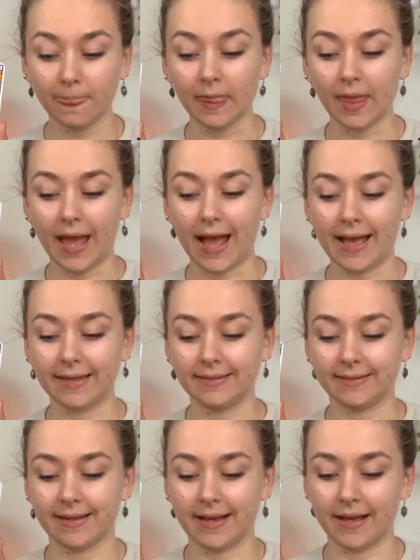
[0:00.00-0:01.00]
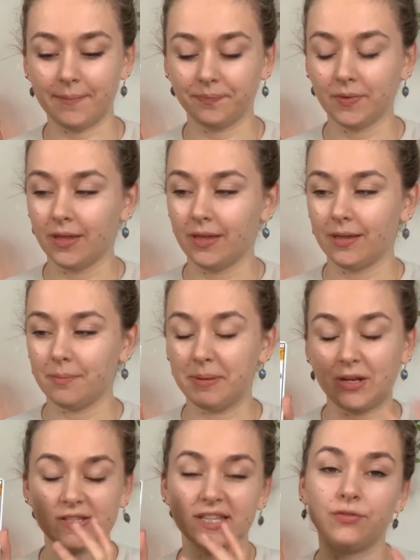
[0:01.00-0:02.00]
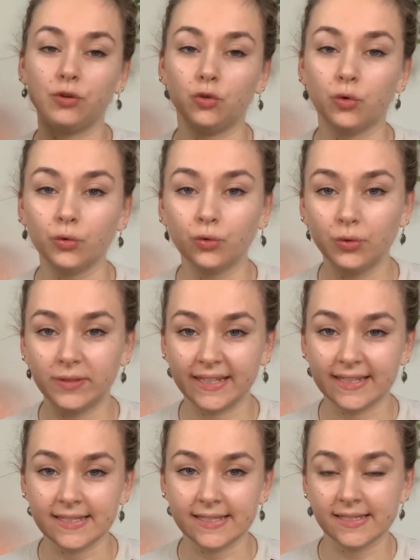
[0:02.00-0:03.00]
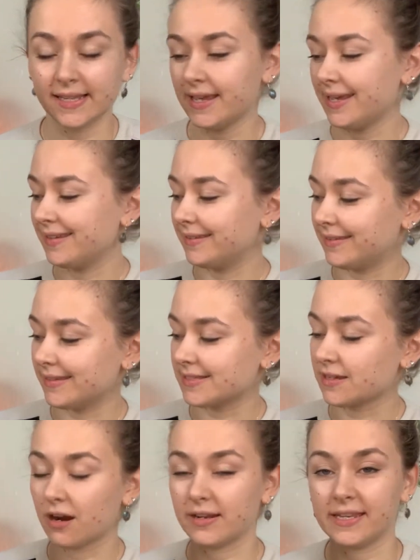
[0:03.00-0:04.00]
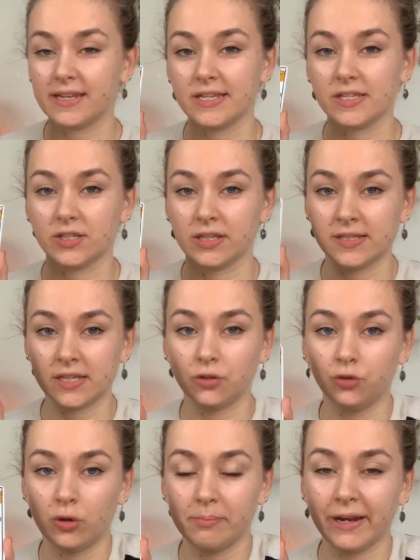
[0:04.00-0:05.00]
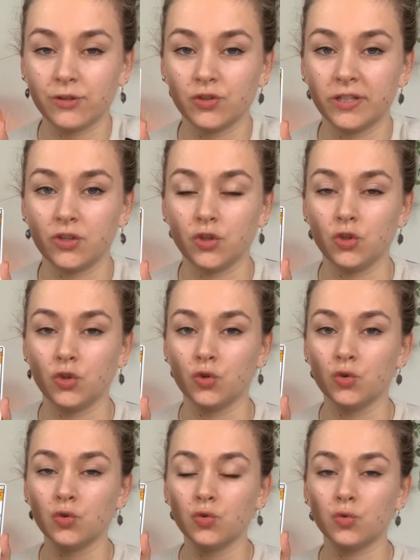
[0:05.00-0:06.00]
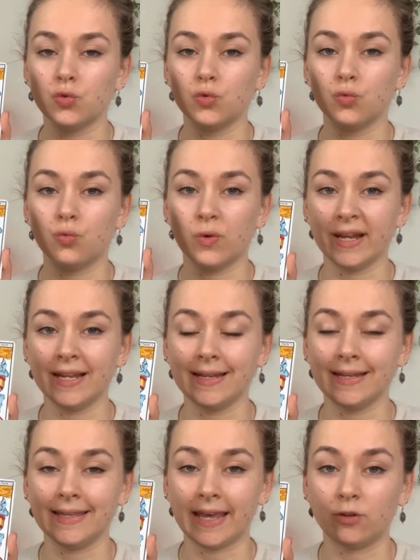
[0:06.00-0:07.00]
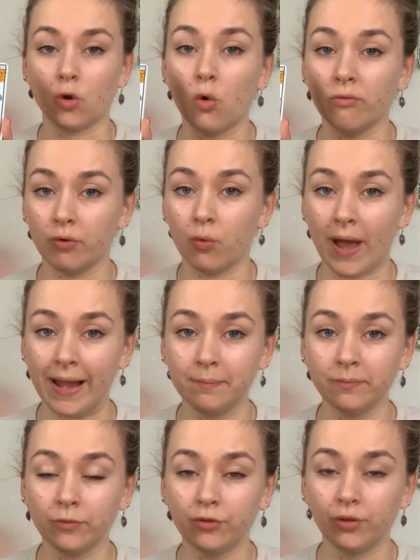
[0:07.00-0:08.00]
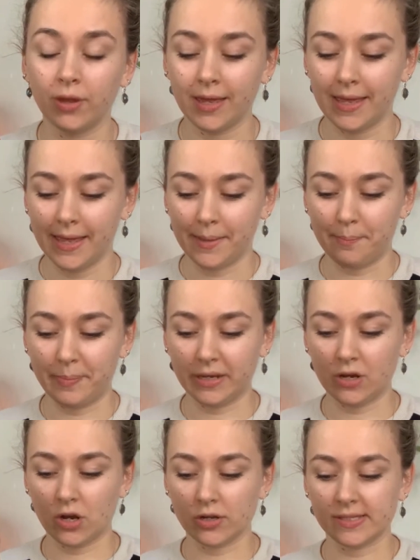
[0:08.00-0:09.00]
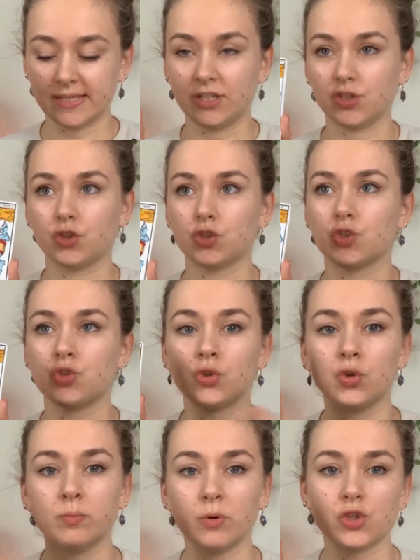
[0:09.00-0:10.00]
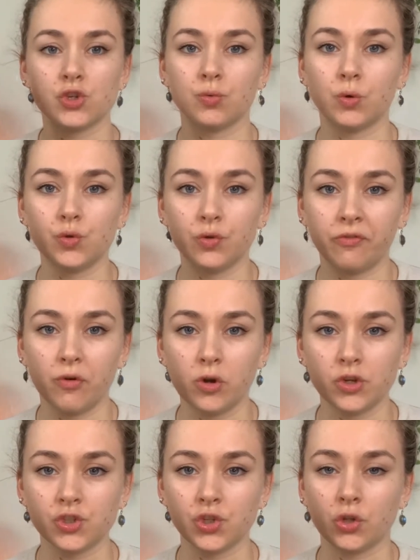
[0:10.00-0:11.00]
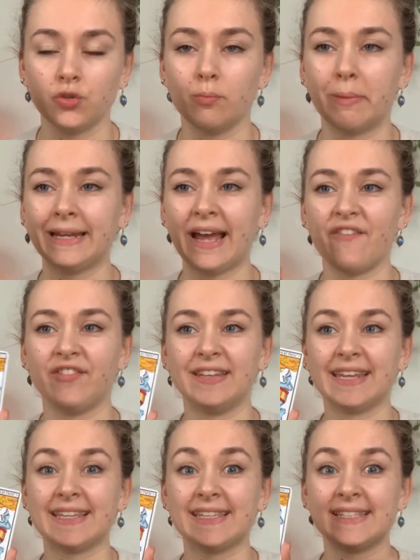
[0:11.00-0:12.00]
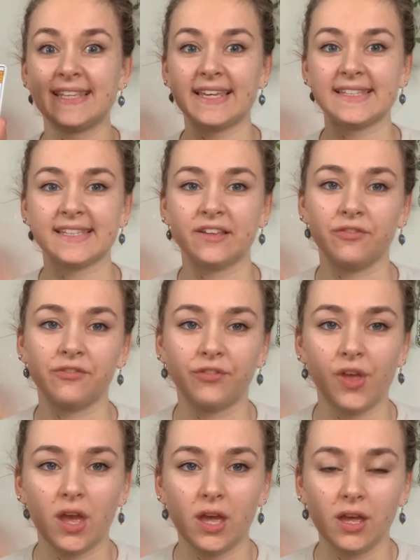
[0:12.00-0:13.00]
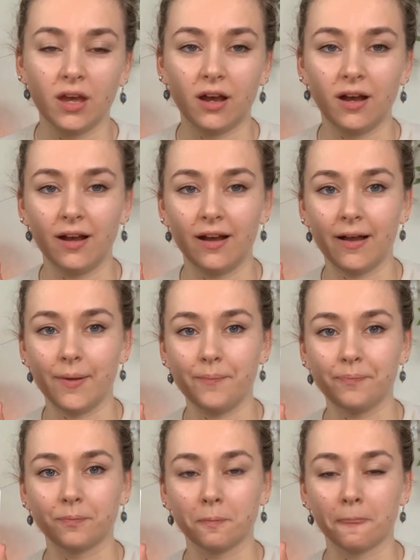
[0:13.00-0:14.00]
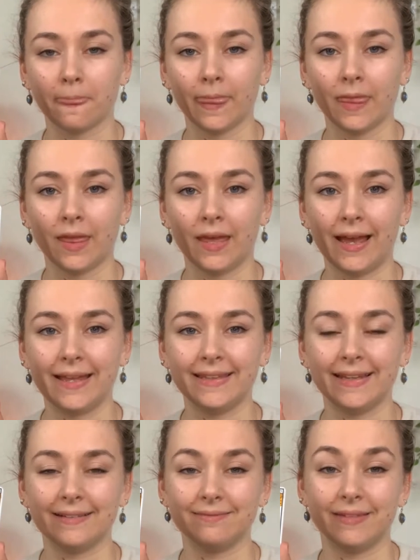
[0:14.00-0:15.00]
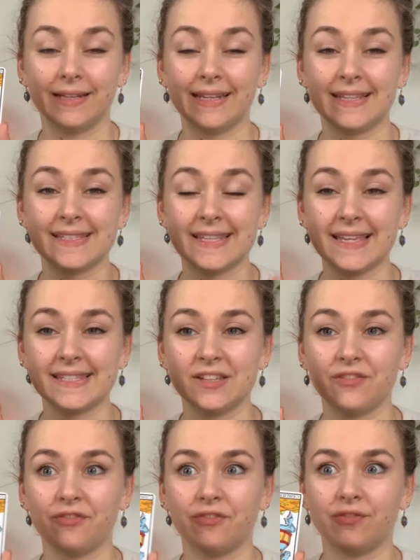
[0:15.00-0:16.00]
And because if you don't do this, this card here is here to remind you that you will get overwhelmed, because there's just too much you want to focus on. You might have an excessive an excessive